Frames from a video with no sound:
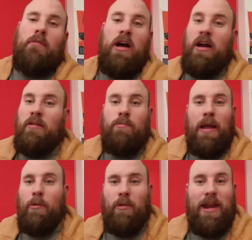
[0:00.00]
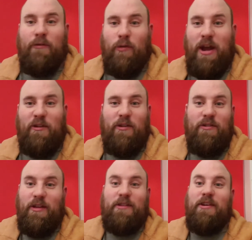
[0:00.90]
could blabber on about it for ages.
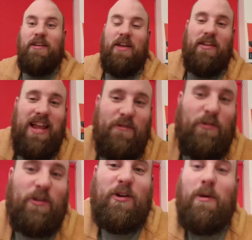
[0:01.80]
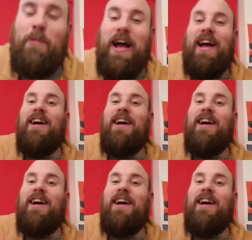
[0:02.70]
The levels, the combat.